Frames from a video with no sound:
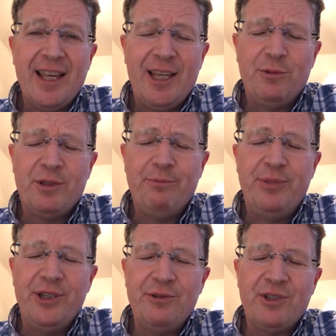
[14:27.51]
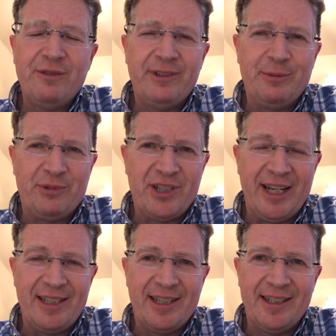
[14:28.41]
It was beautifully
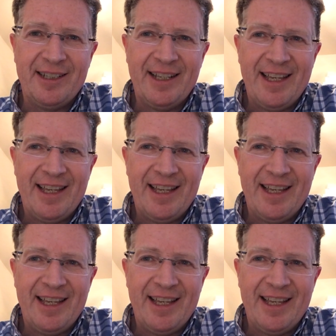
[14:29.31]
presented